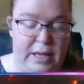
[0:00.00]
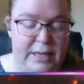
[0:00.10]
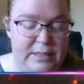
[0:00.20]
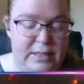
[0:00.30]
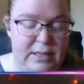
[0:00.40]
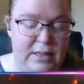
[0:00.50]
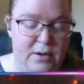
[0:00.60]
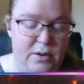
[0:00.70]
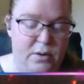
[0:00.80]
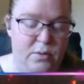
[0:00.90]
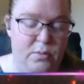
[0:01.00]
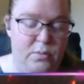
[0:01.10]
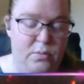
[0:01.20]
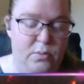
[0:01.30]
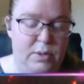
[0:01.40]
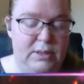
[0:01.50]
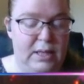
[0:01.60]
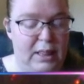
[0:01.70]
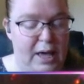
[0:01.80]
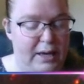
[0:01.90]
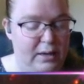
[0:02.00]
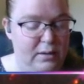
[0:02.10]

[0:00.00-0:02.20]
is that they know what they like.